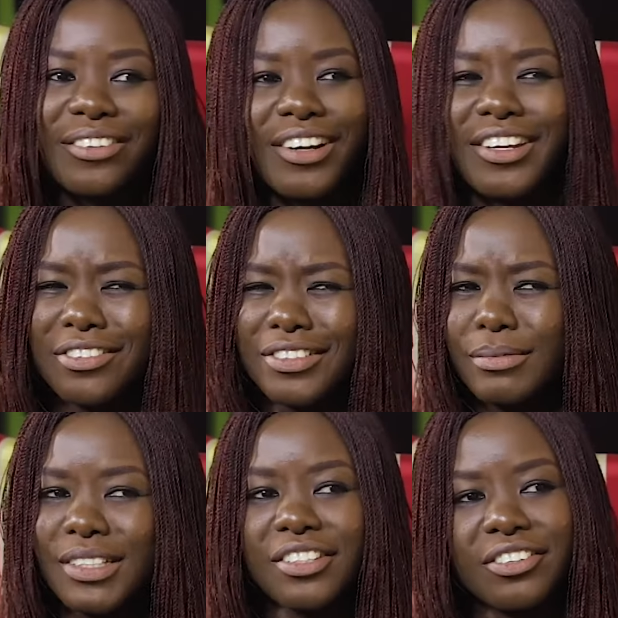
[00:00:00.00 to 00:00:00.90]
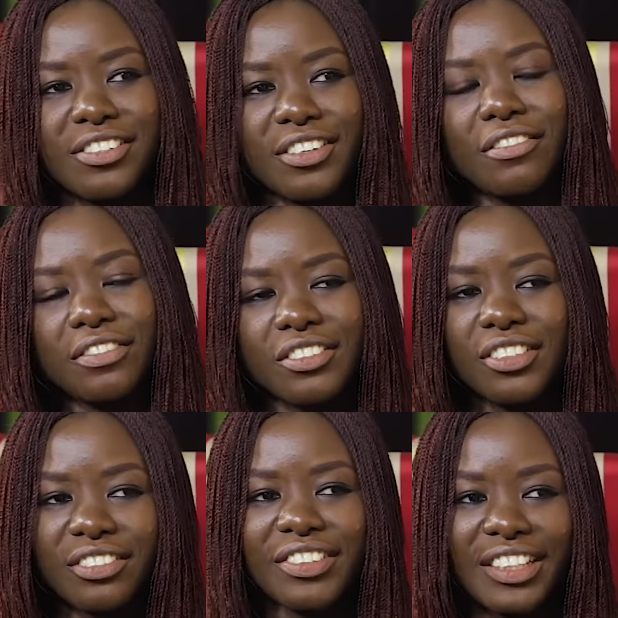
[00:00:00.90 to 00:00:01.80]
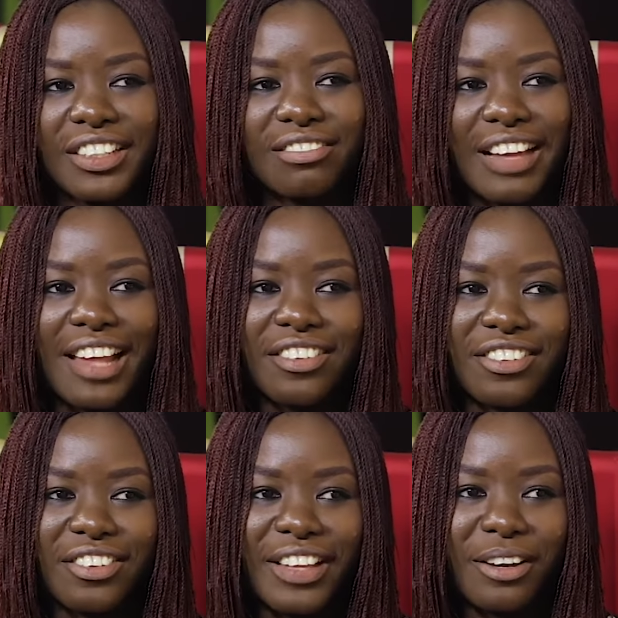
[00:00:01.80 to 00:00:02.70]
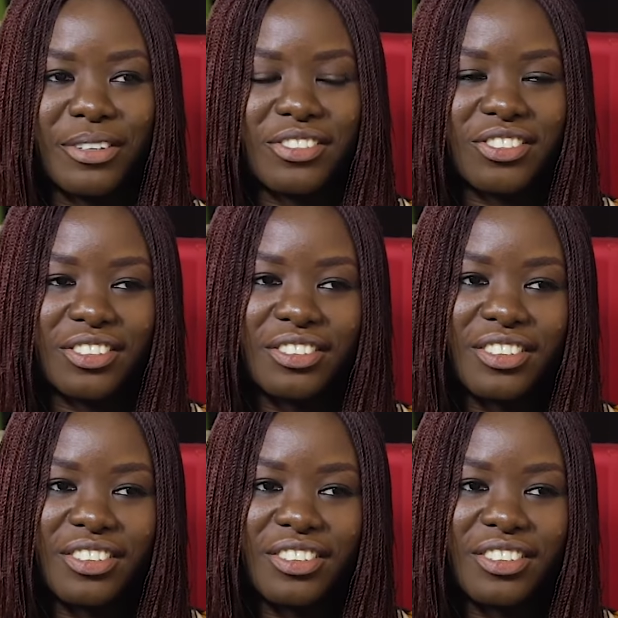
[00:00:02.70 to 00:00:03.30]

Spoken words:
or are you limiting yourself? So you really ask yourself that question.